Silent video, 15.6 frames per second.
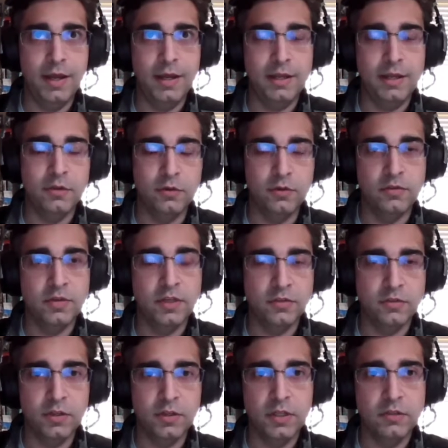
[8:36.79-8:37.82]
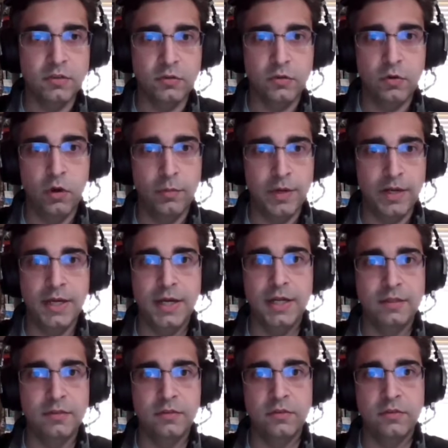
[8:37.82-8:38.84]
I can do this easily to, oh my
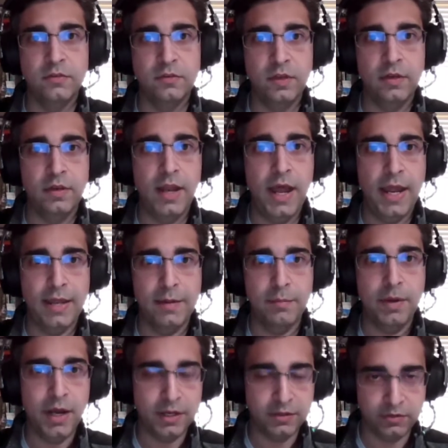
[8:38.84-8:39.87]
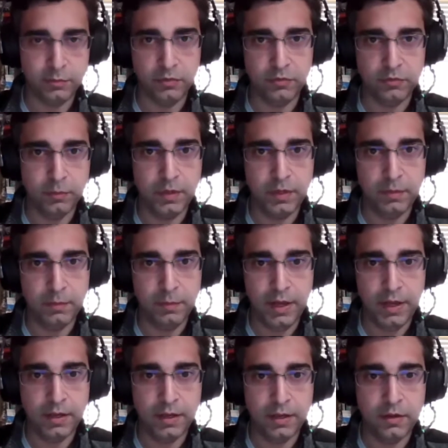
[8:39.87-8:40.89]
God, this is nigh impossible for me to
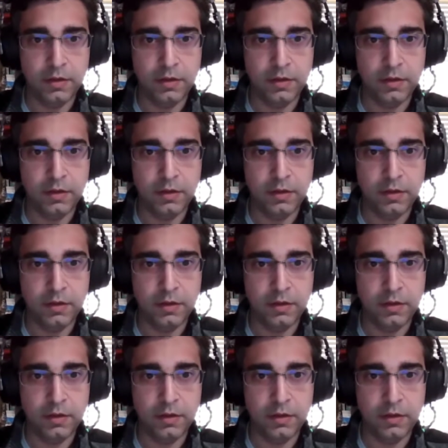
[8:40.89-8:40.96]
make.